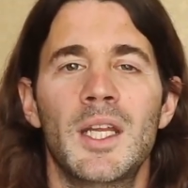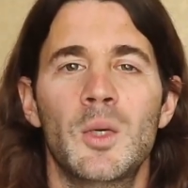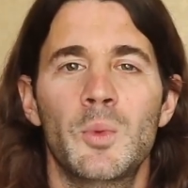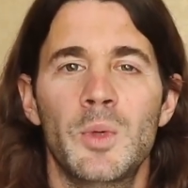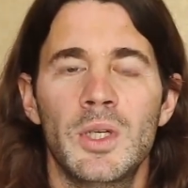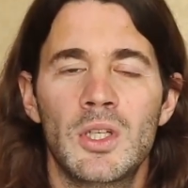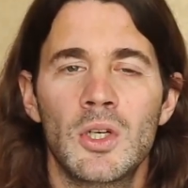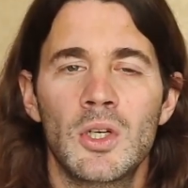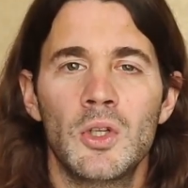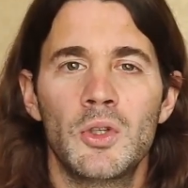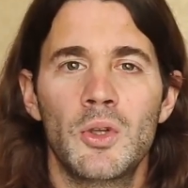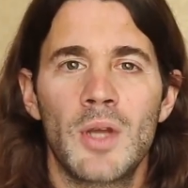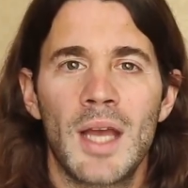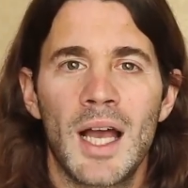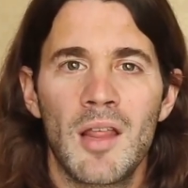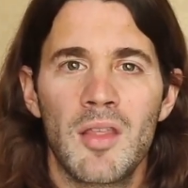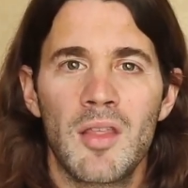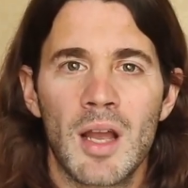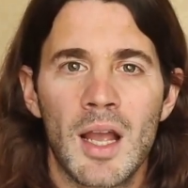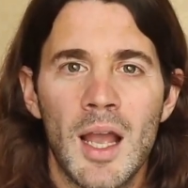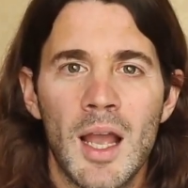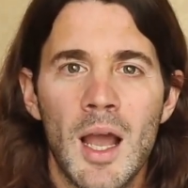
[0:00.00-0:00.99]
we told you how
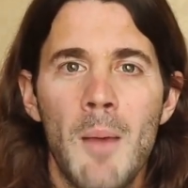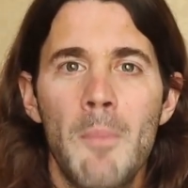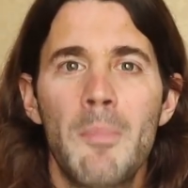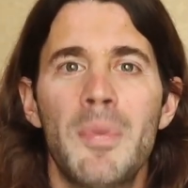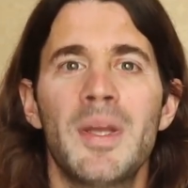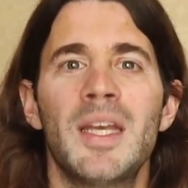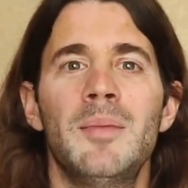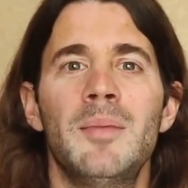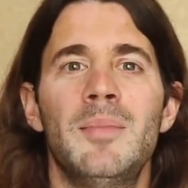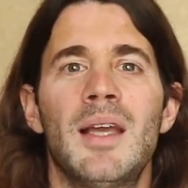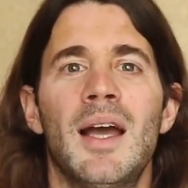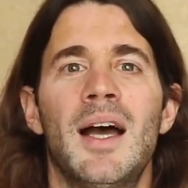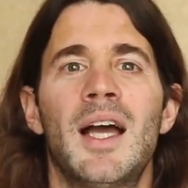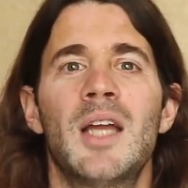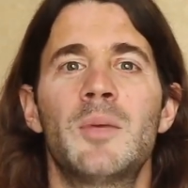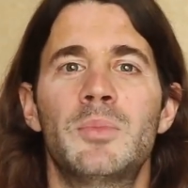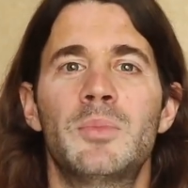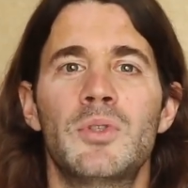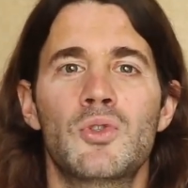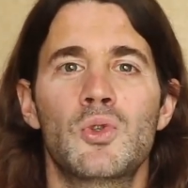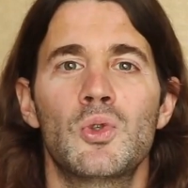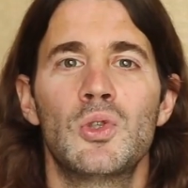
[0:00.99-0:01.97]
the company
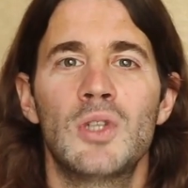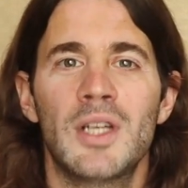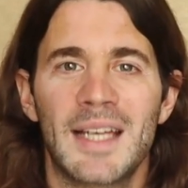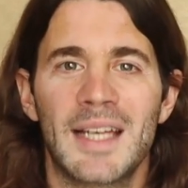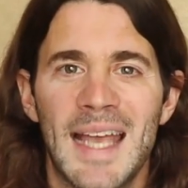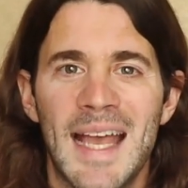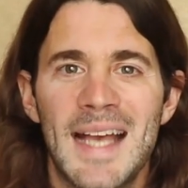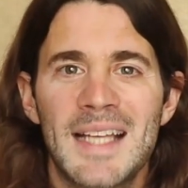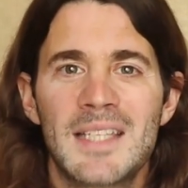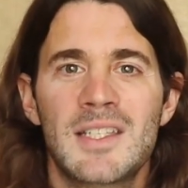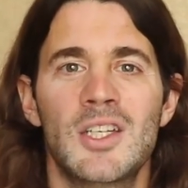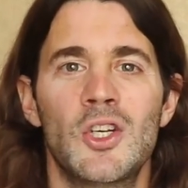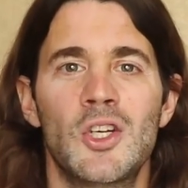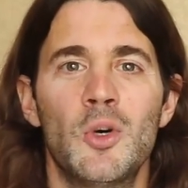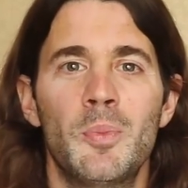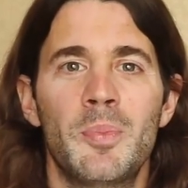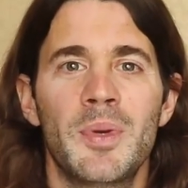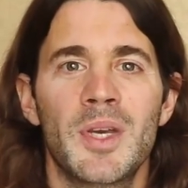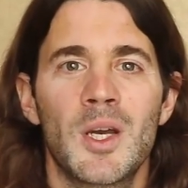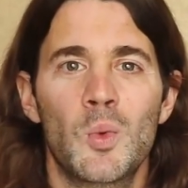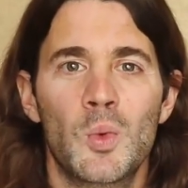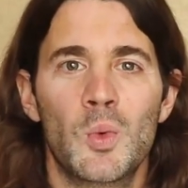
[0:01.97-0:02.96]
behind Breezula,
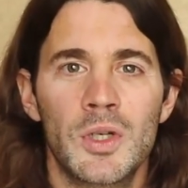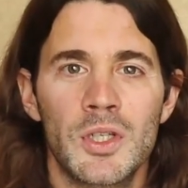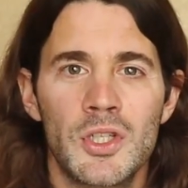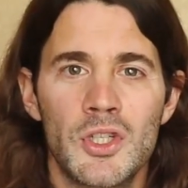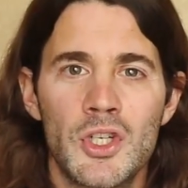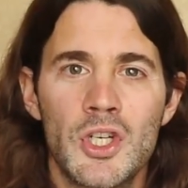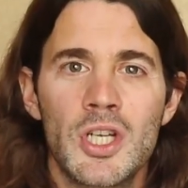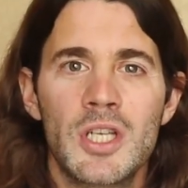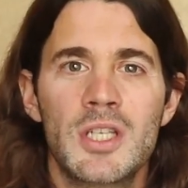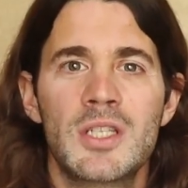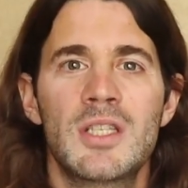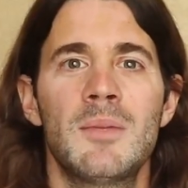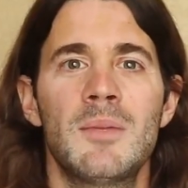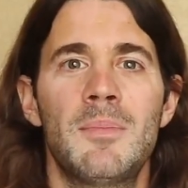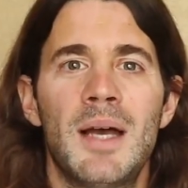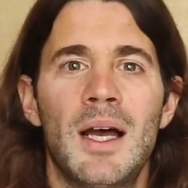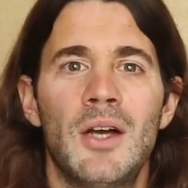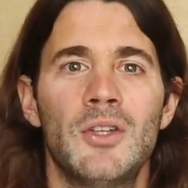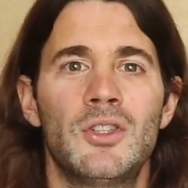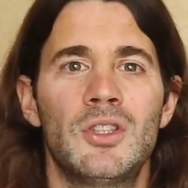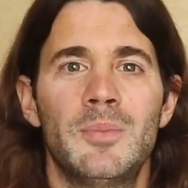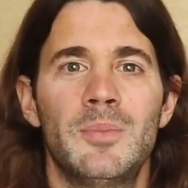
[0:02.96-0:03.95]
Cassiopea, were just
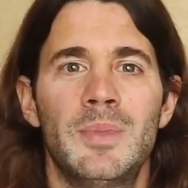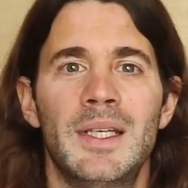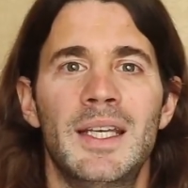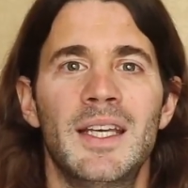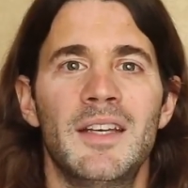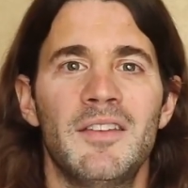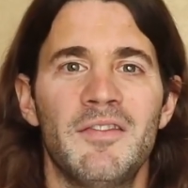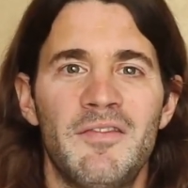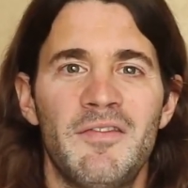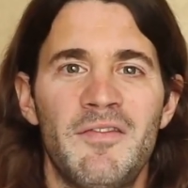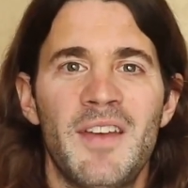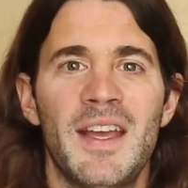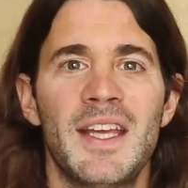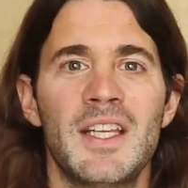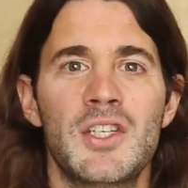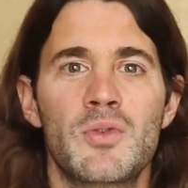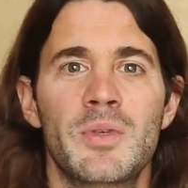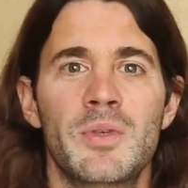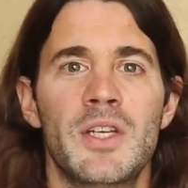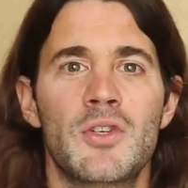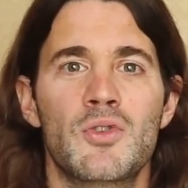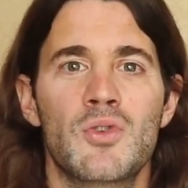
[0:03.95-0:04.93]
about to begin phase
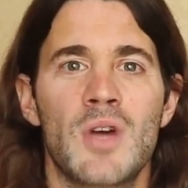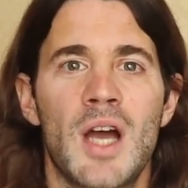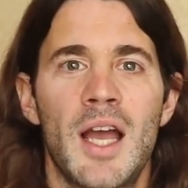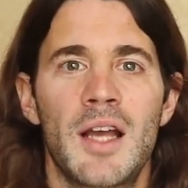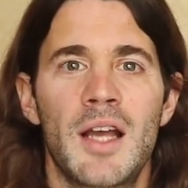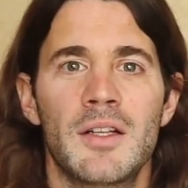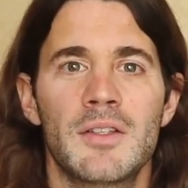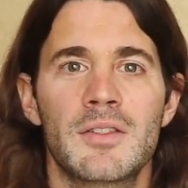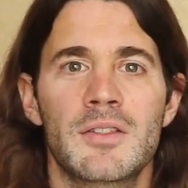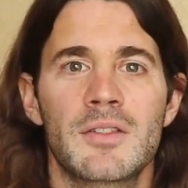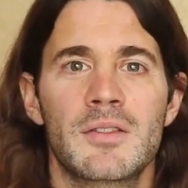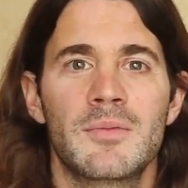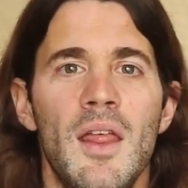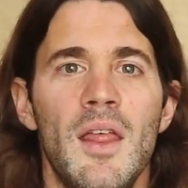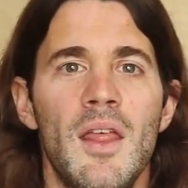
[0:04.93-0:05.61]
3 trials.